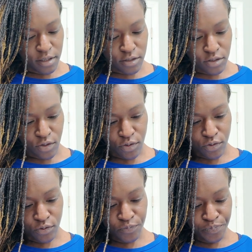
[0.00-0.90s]

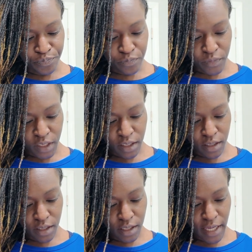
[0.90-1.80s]
So
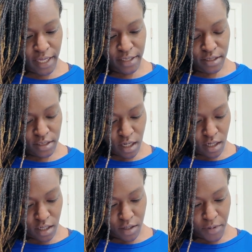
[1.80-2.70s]
last
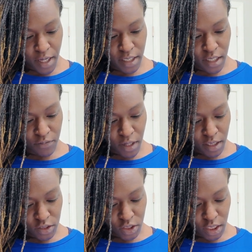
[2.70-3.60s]
time I gave my
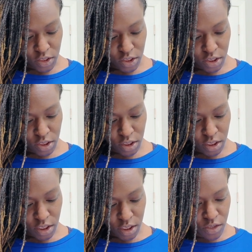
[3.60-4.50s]

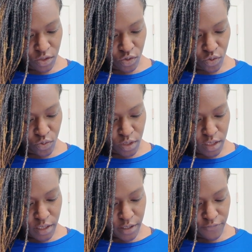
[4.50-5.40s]
injection in the lower
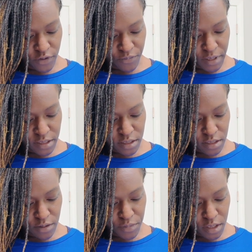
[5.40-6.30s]
left of my
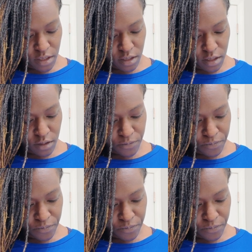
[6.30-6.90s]
stomach.